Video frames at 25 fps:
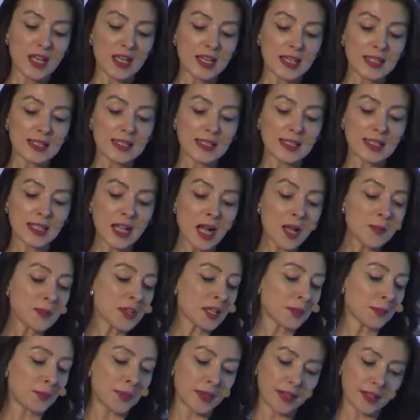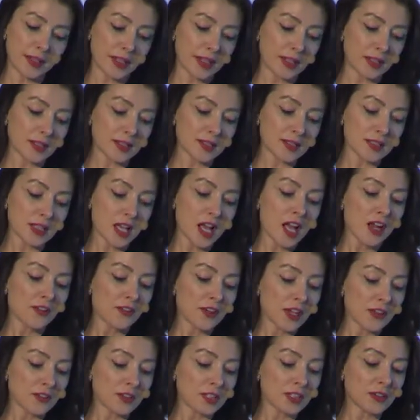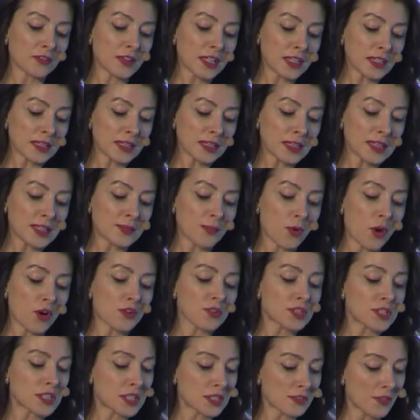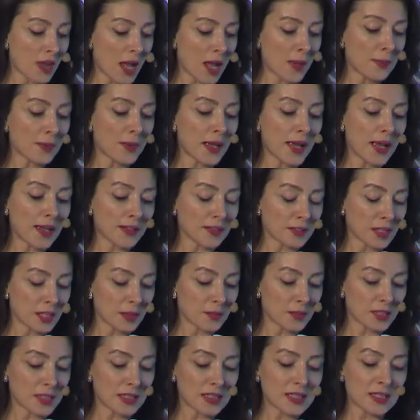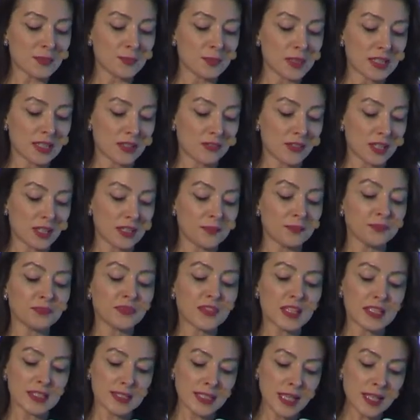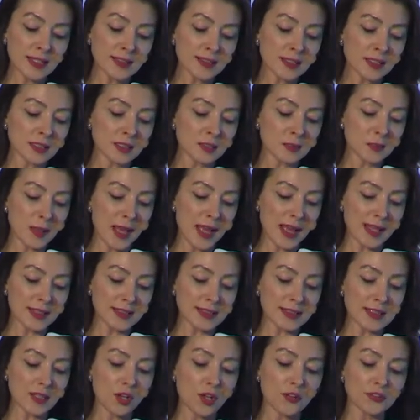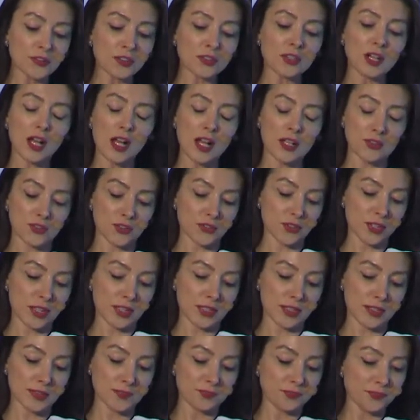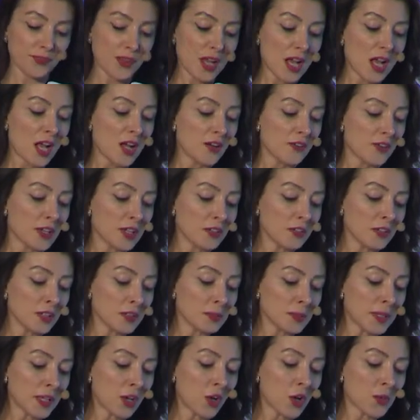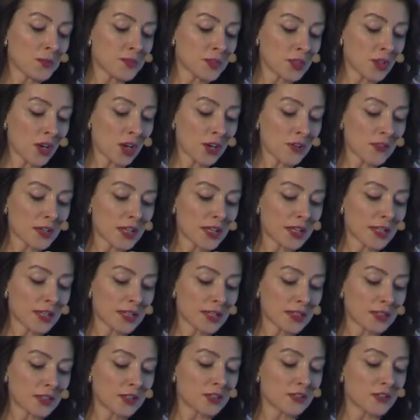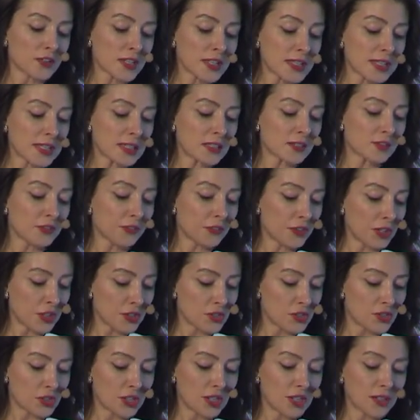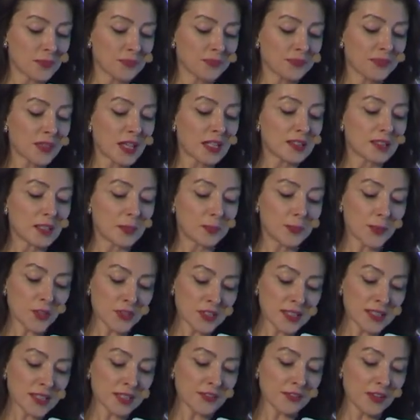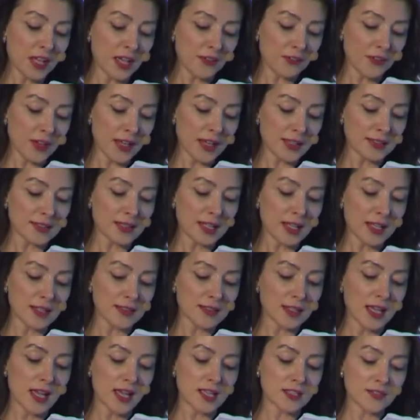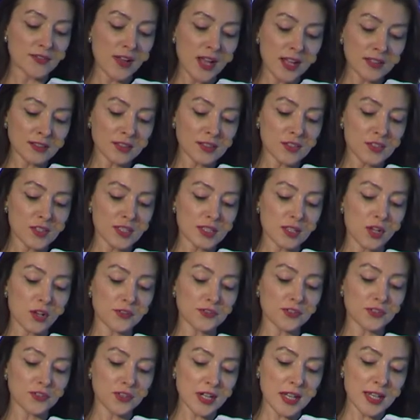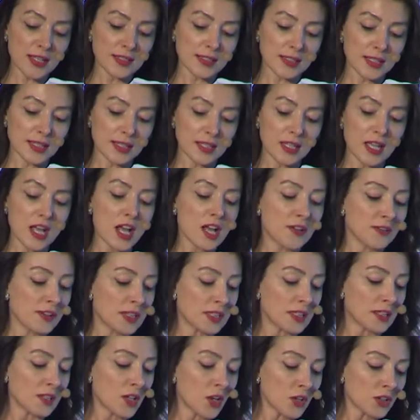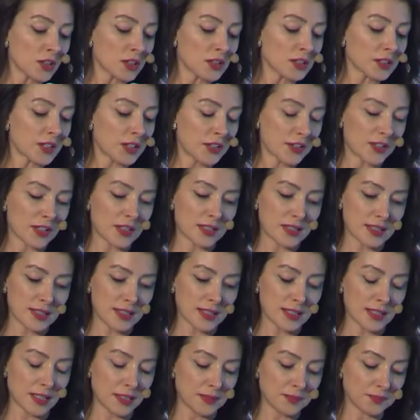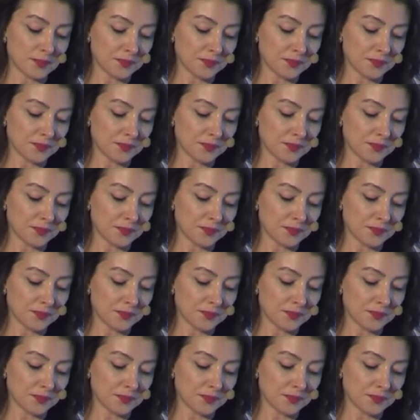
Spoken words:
In the coming period, we will witness more swap agreements between central banks of the countries. We will be observing in the recent future the positive effects and advantages of trading with local currency.